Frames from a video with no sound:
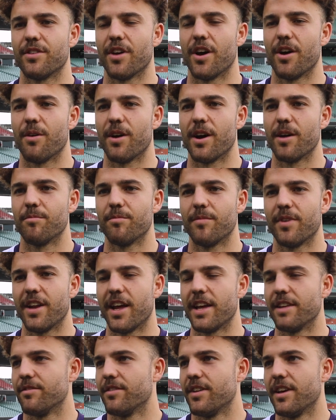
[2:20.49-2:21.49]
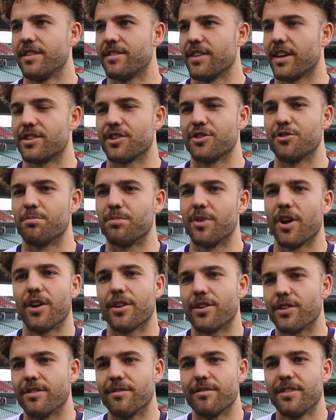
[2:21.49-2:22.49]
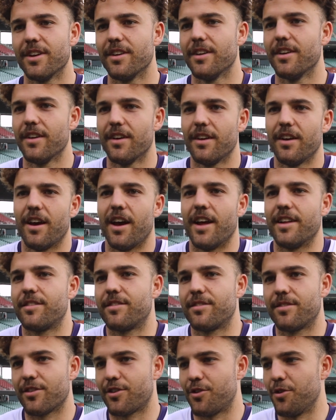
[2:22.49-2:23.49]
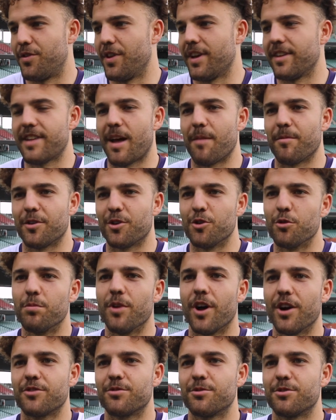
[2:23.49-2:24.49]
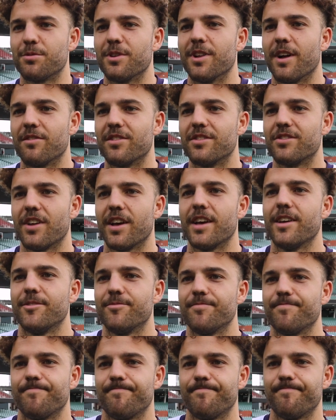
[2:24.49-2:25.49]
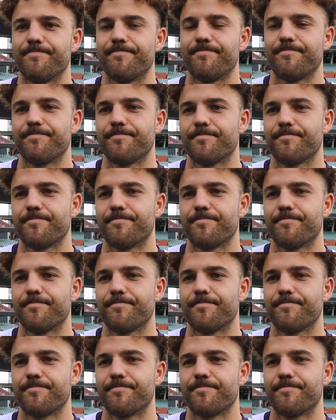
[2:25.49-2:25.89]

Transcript: So and he's such a good bloke, and it's good things happening to good blokes, which we love to see.